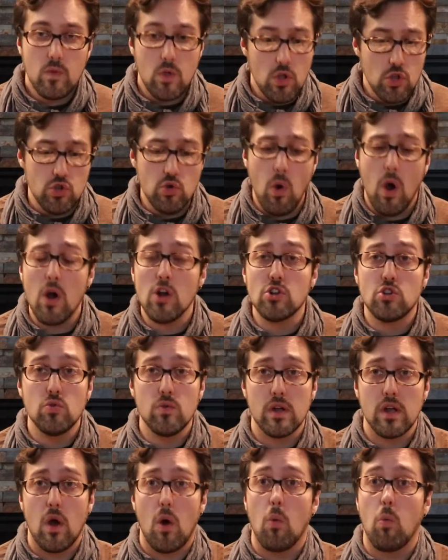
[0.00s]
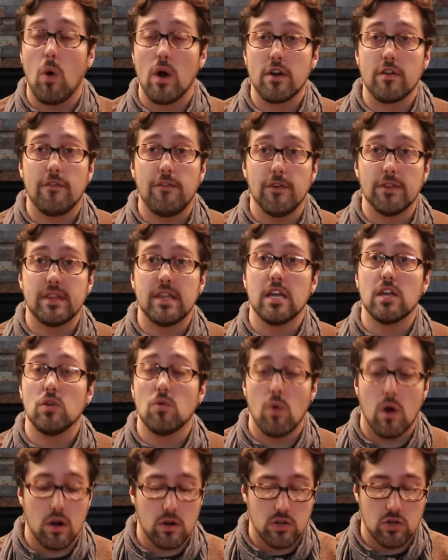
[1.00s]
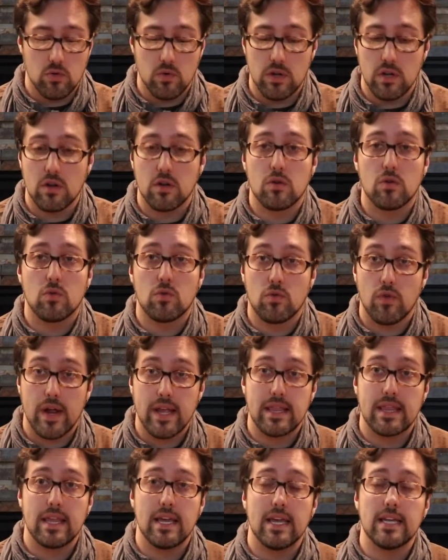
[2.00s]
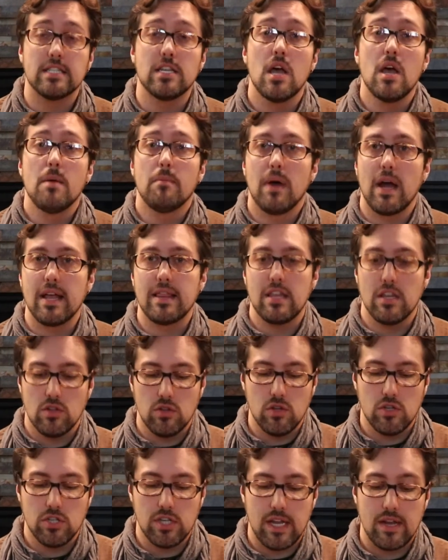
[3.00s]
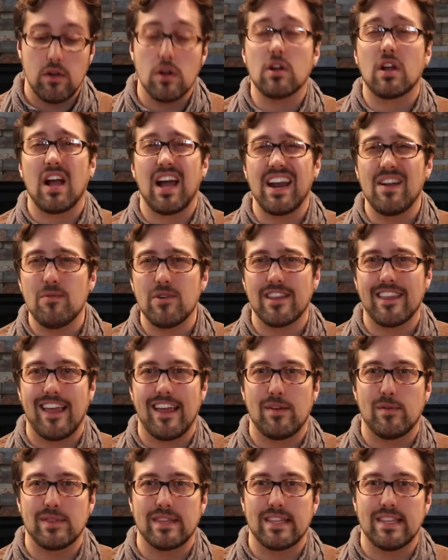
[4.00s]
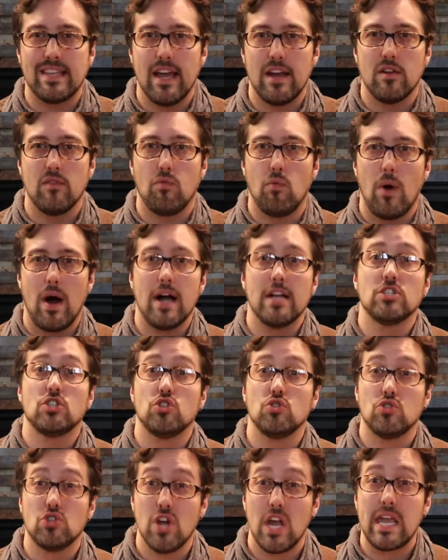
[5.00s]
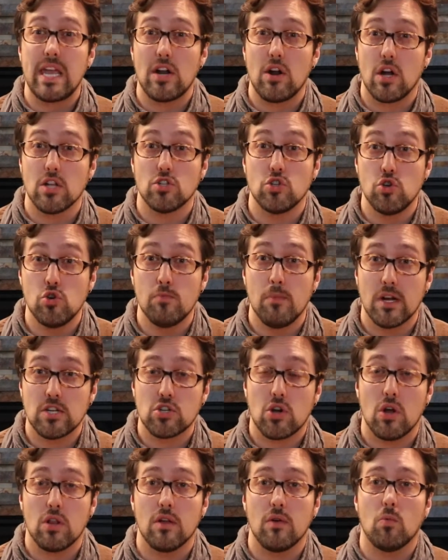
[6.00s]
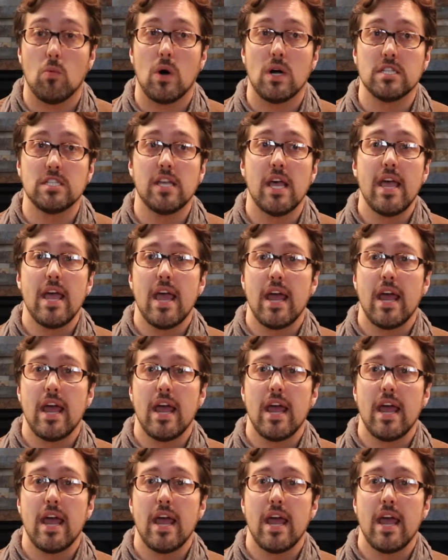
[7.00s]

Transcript: you are doing a wonderful thing, you are doing great things, but I think it looks like kind of like with the Ten of Wands, you're taking on too much all at once,